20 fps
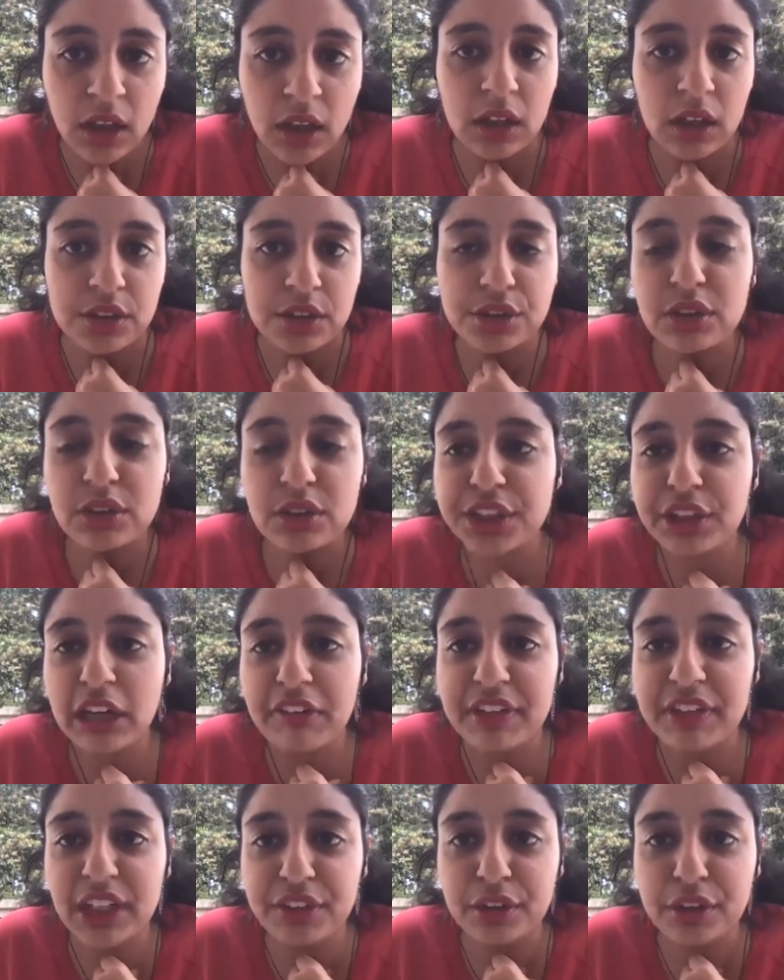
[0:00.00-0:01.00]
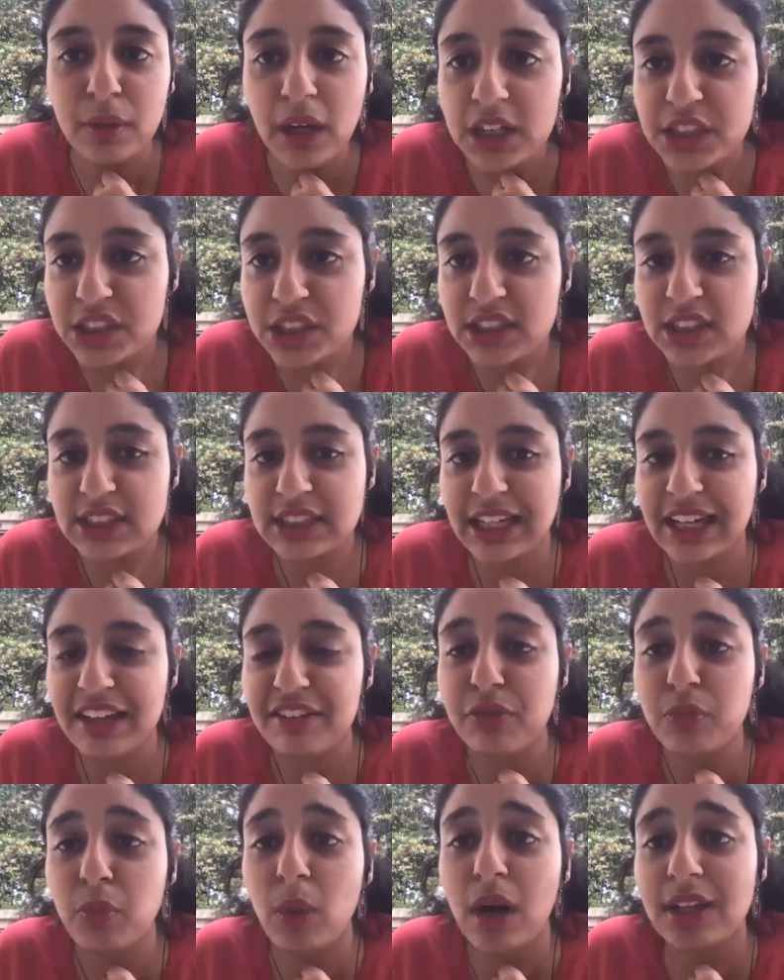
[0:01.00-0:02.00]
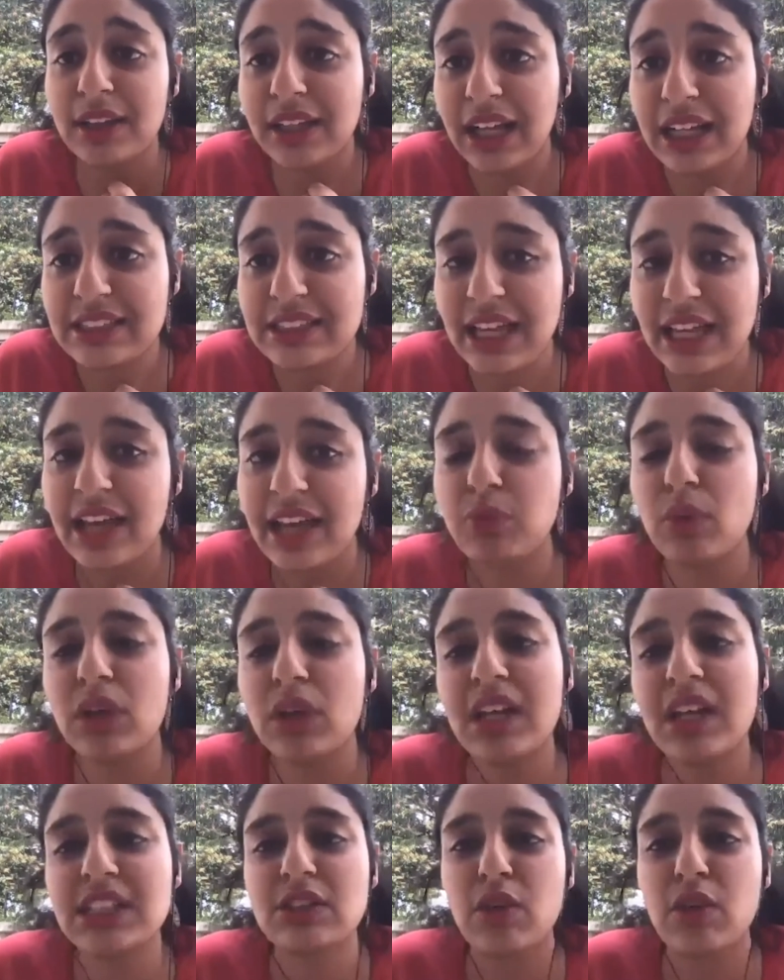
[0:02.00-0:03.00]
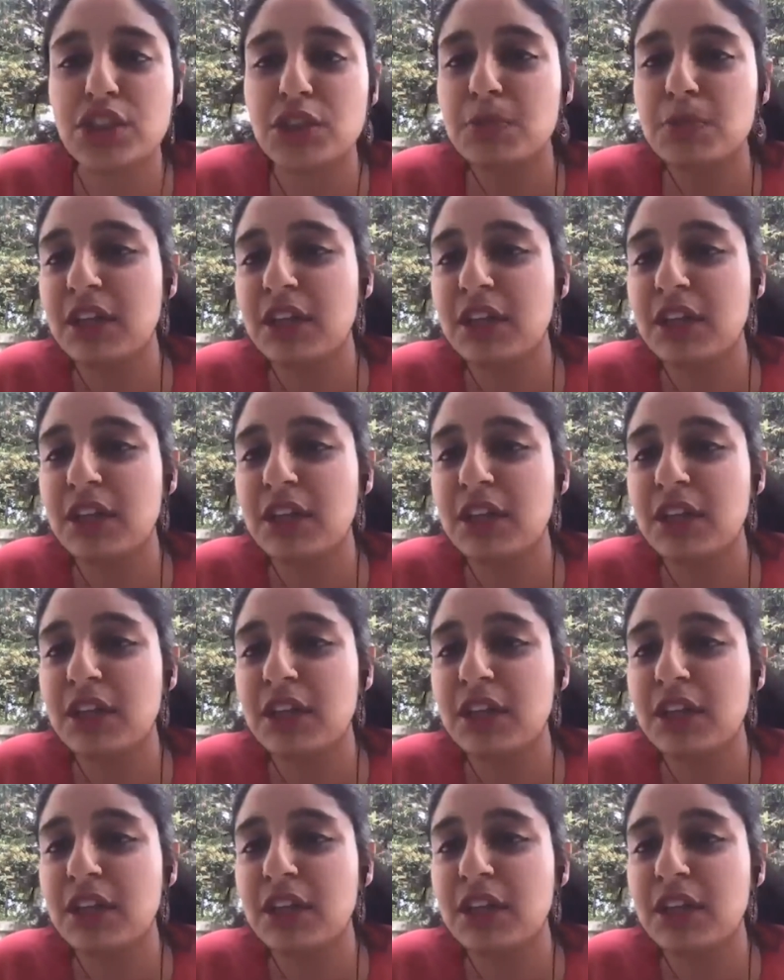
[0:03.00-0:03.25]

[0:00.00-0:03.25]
Julie, do you have any other questions? Because I had one last question,